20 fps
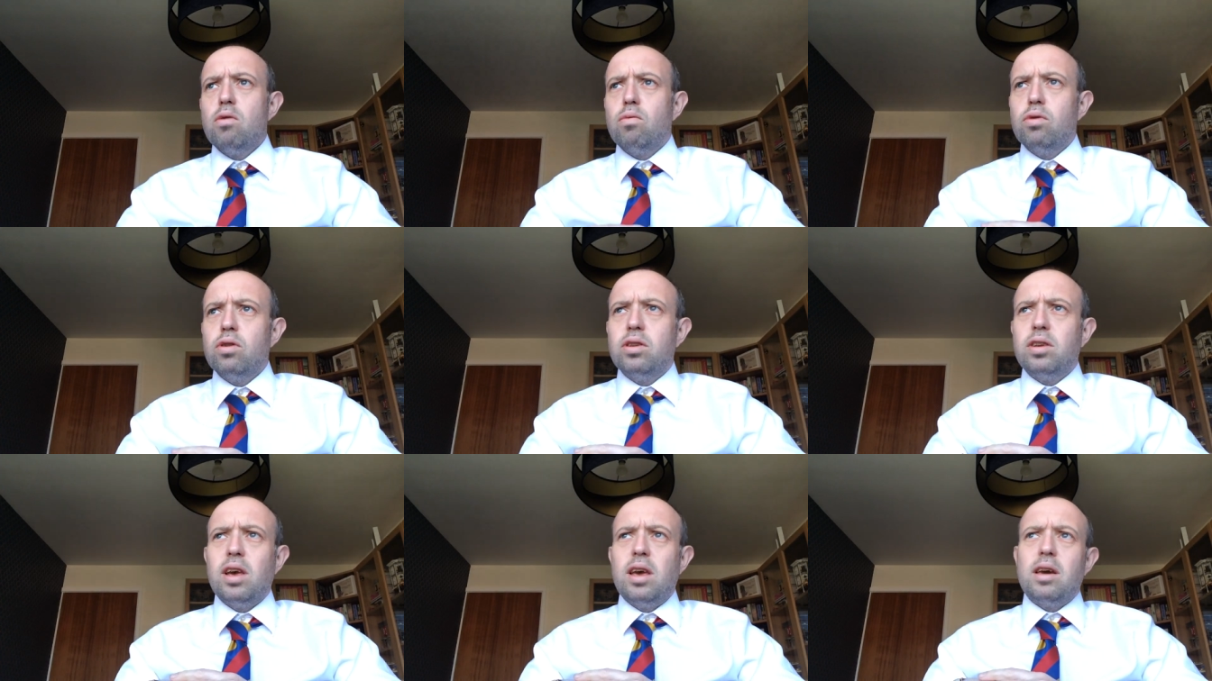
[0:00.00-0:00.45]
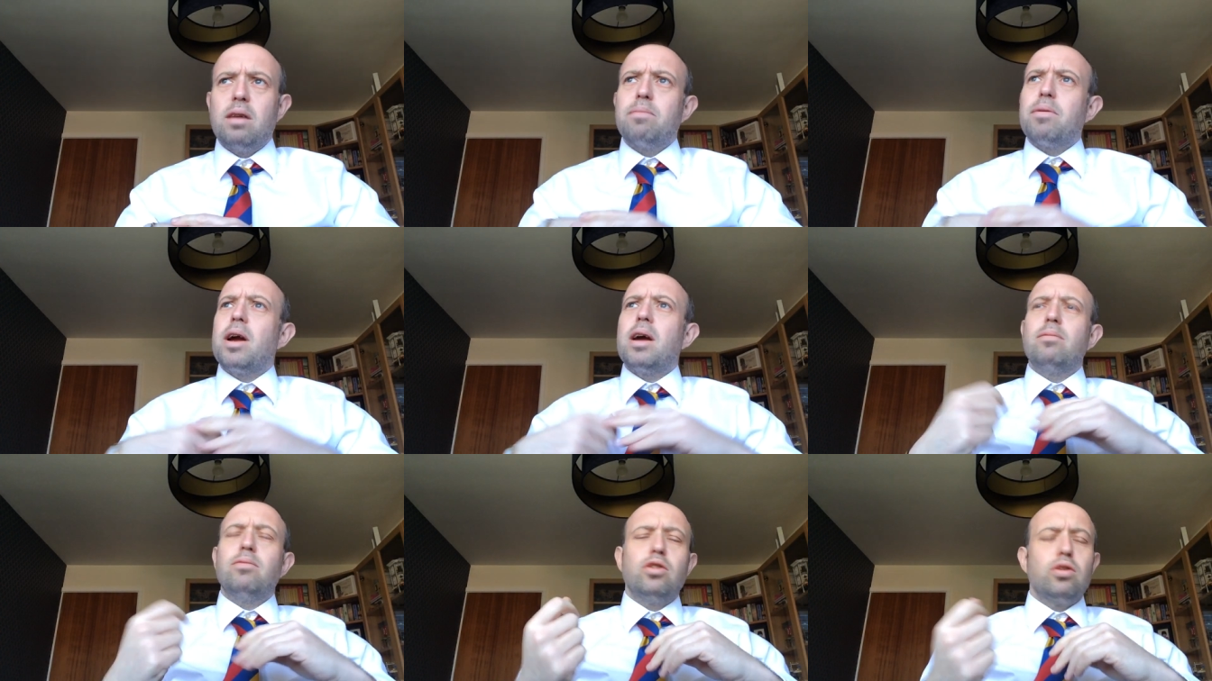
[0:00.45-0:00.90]
would take
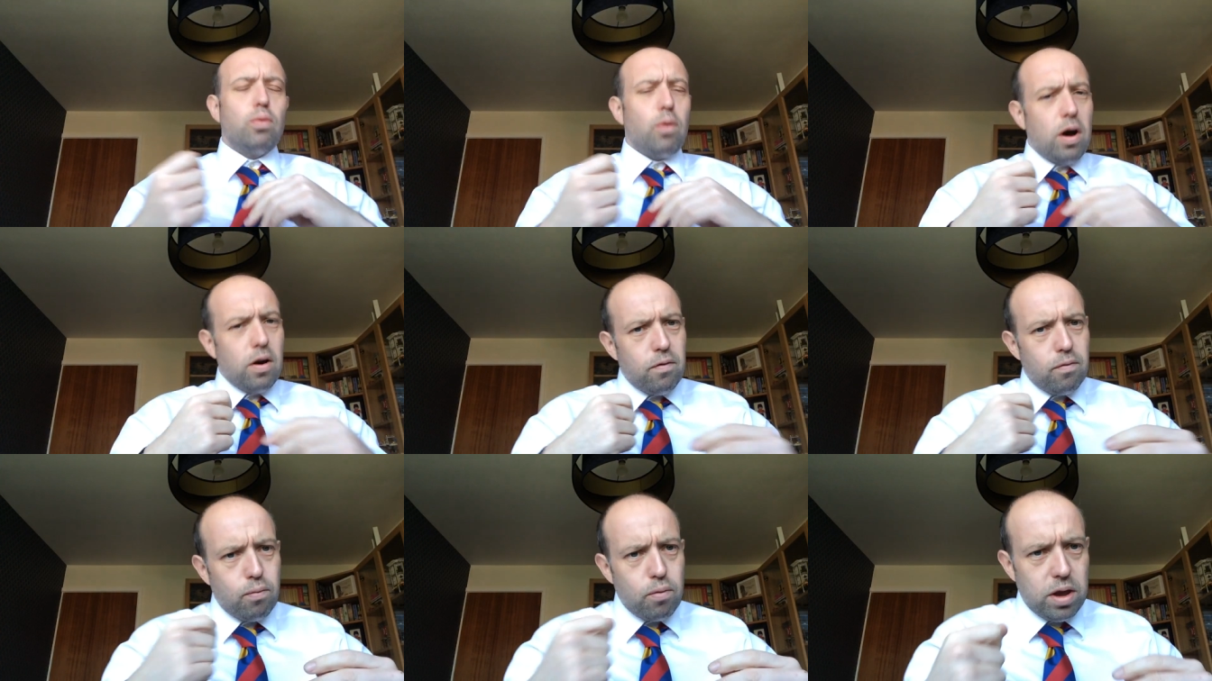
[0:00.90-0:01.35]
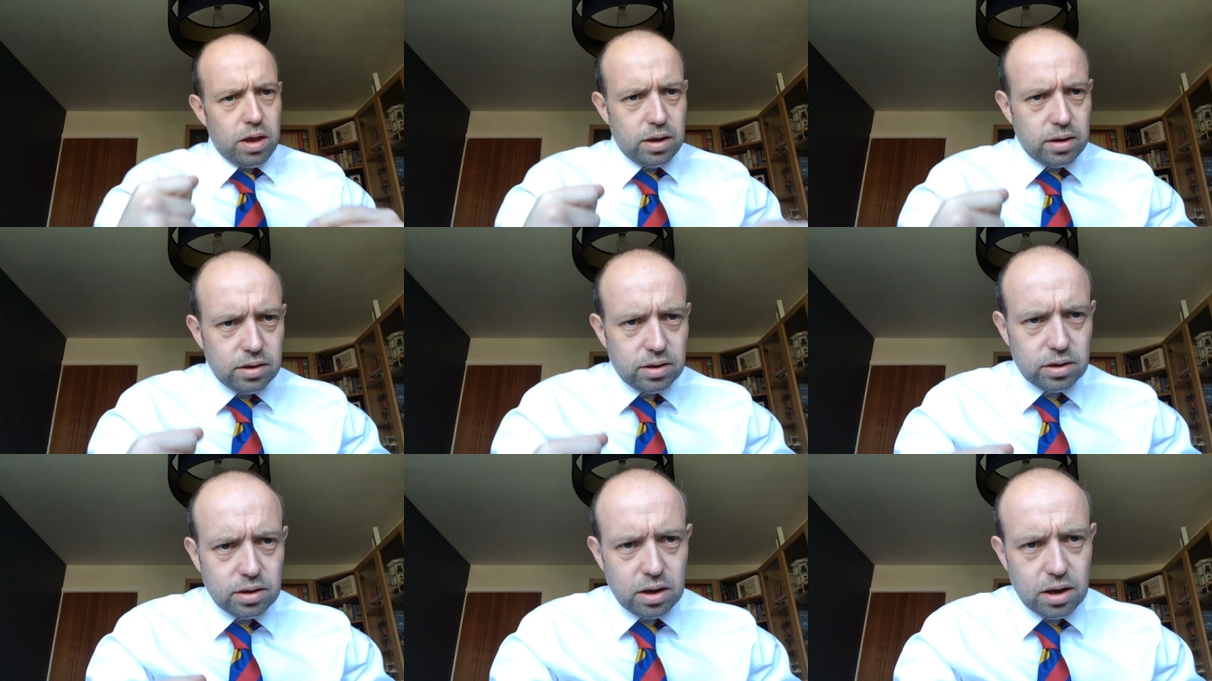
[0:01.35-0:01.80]
perhaps 12
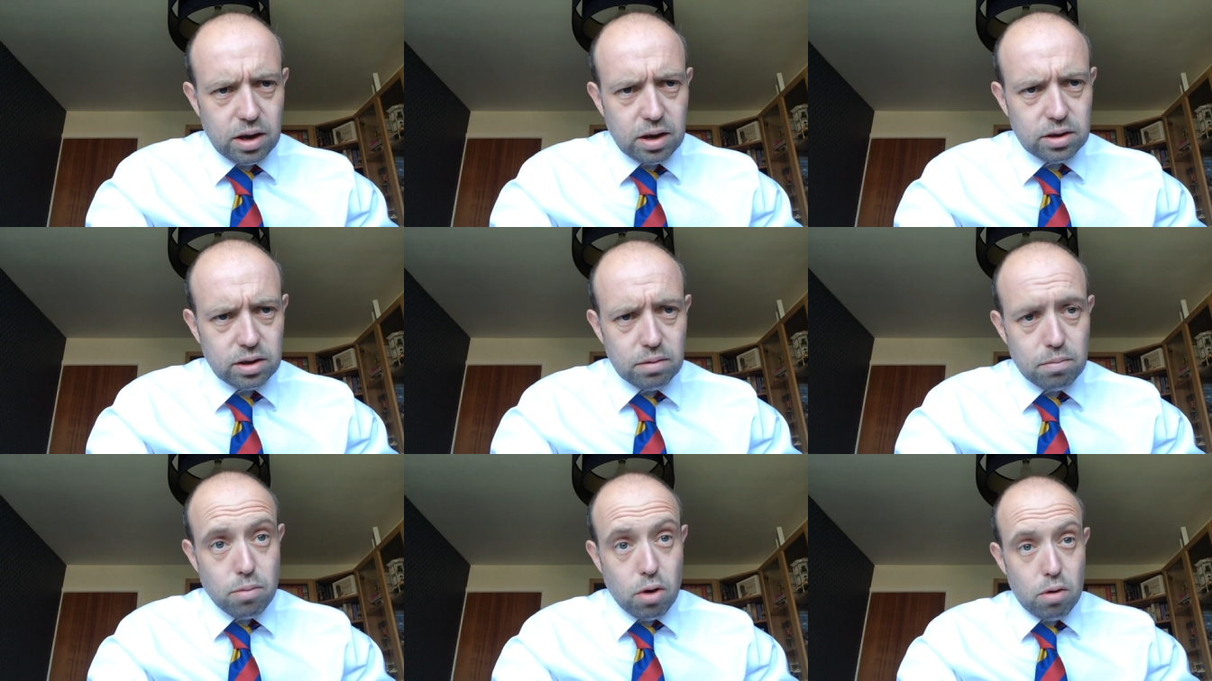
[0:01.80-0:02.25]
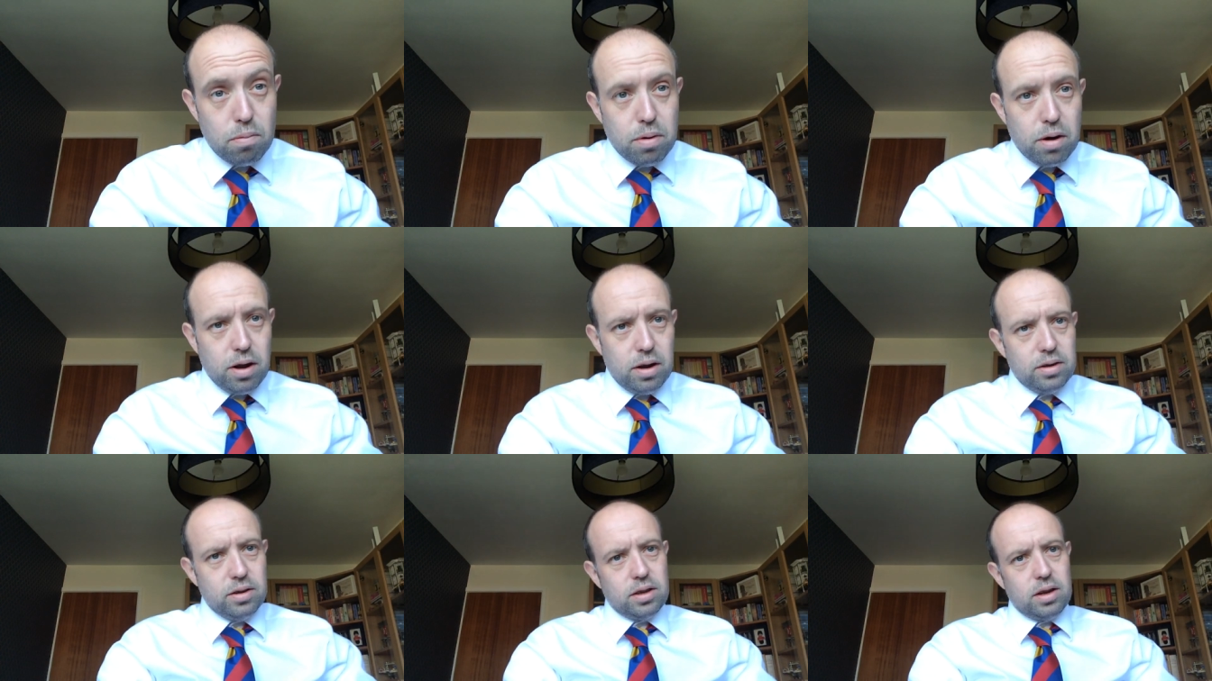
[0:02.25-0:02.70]
weeks to
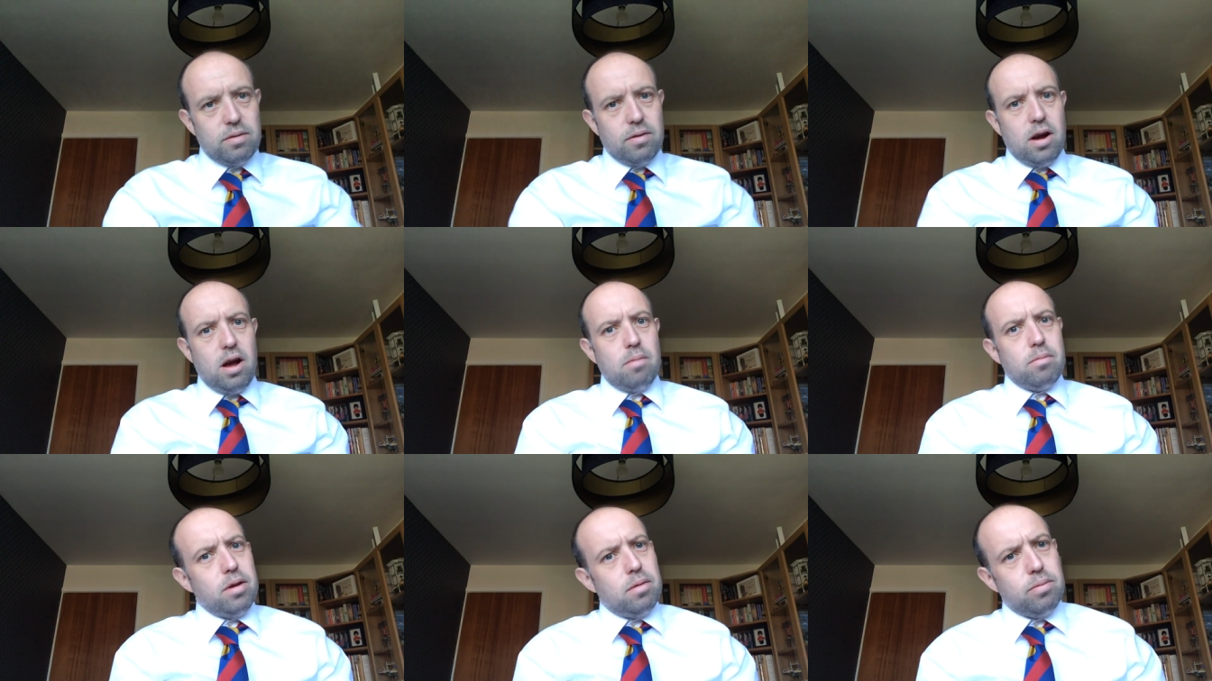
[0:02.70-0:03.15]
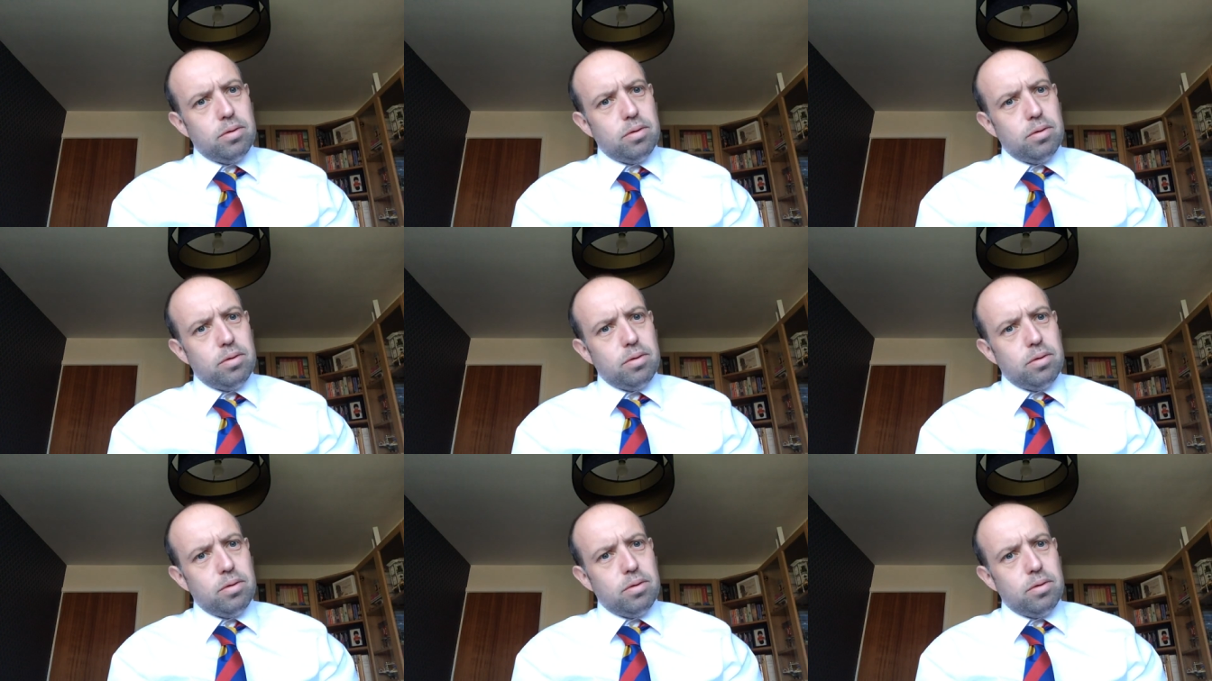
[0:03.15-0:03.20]
mobilise their army.